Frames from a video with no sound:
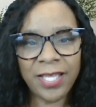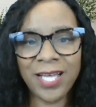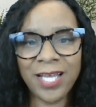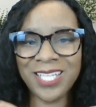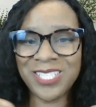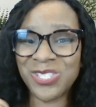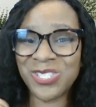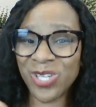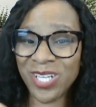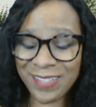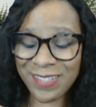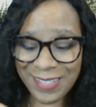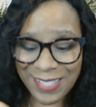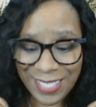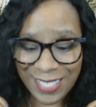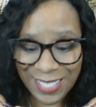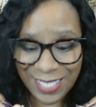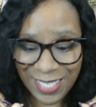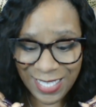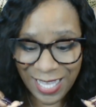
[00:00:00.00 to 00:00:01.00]

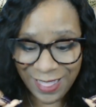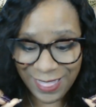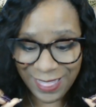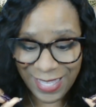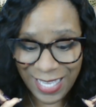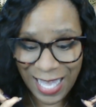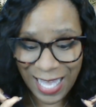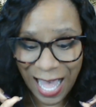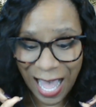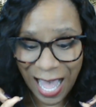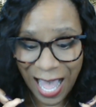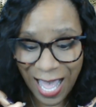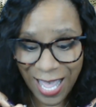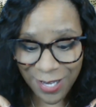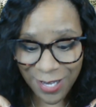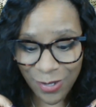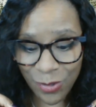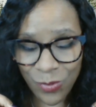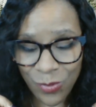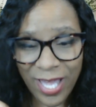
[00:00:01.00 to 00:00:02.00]
Addressing the
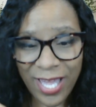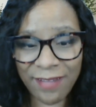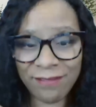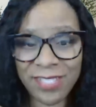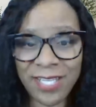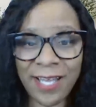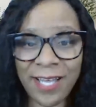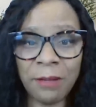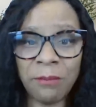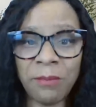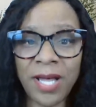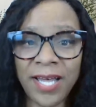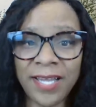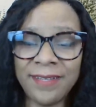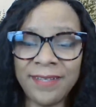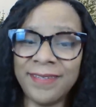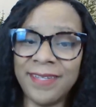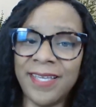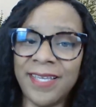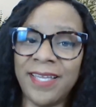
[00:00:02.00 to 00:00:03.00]
I don't have time
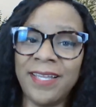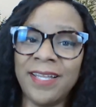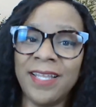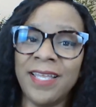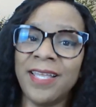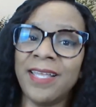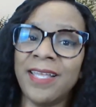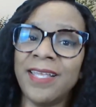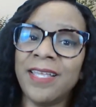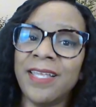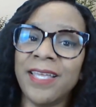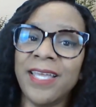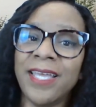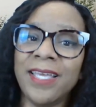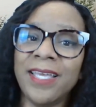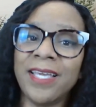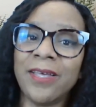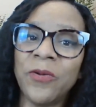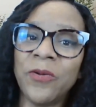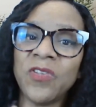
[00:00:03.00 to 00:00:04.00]
mindset
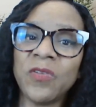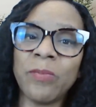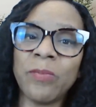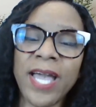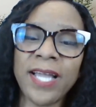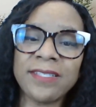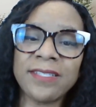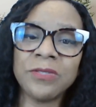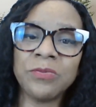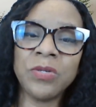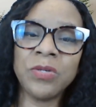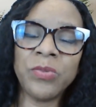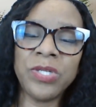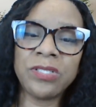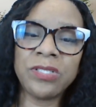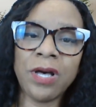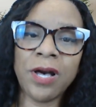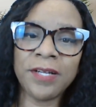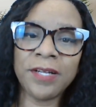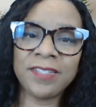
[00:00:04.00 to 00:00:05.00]
goes back to what we
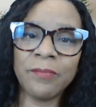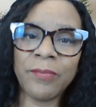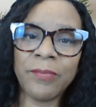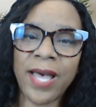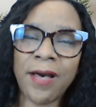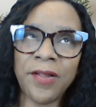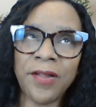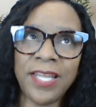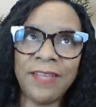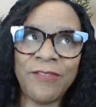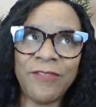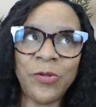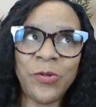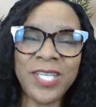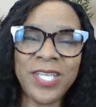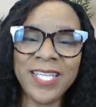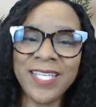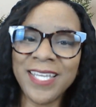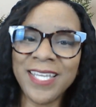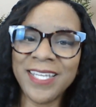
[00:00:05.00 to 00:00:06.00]
talked about. If you
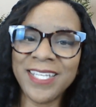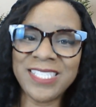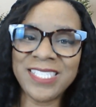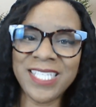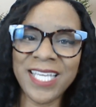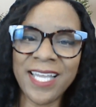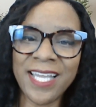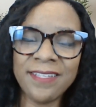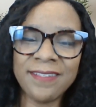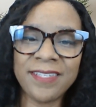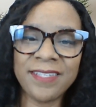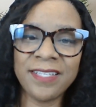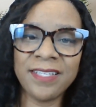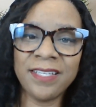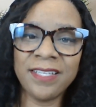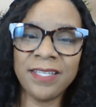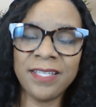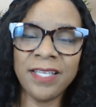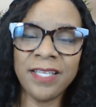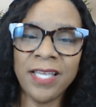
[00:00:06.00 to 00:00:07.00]
didn't get a chance
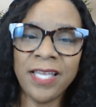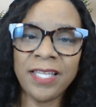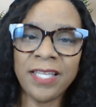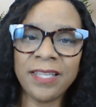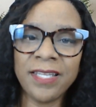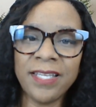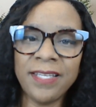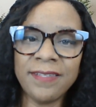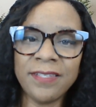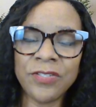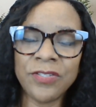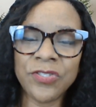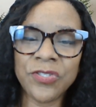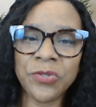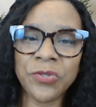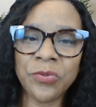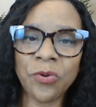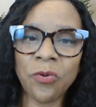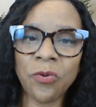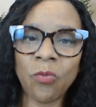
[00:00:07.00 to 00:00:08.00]
to listen
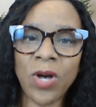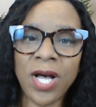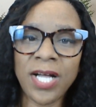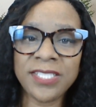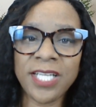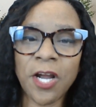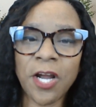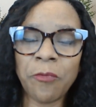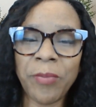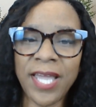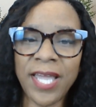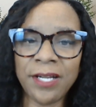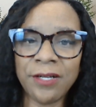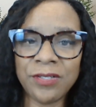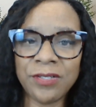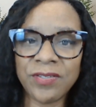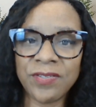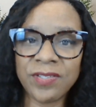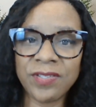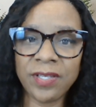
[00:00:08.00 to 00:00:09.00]
to or watch our
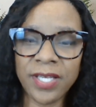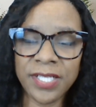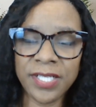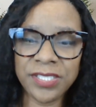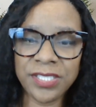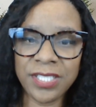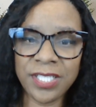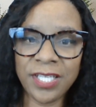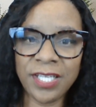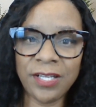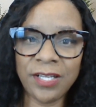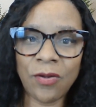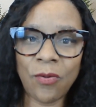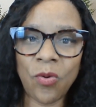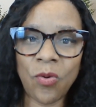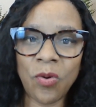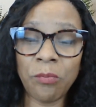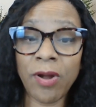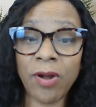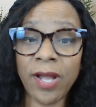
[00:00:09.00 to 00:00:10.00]
panel discussion
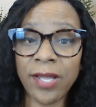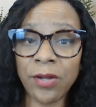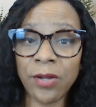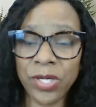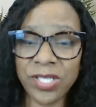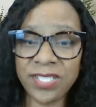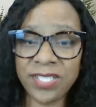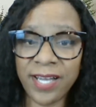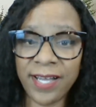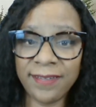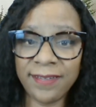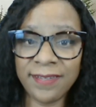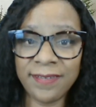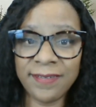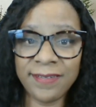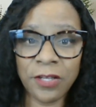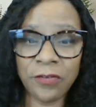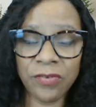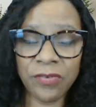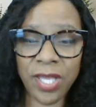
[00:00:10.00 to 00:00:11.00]
on prioritizing
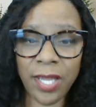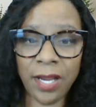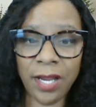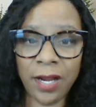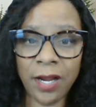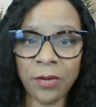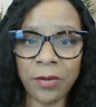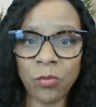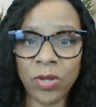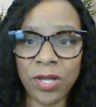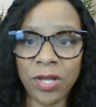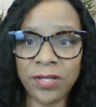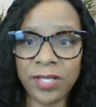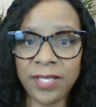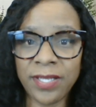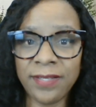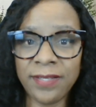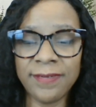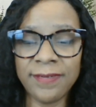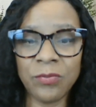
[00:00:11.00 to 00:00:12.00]
self-care and
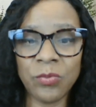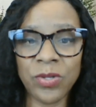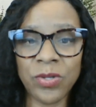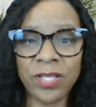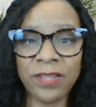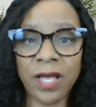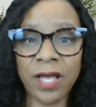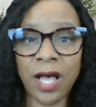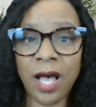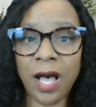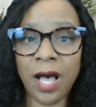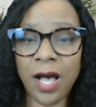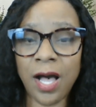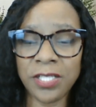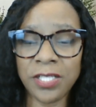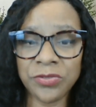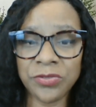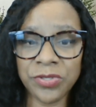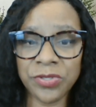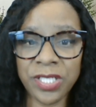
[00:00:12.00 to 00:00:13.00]
wellness with
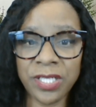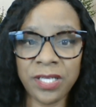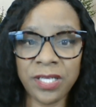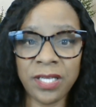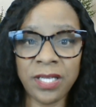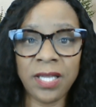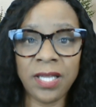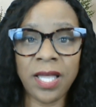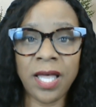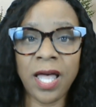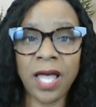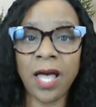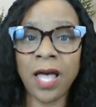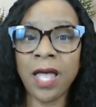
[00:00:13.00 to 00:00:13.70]
Andrea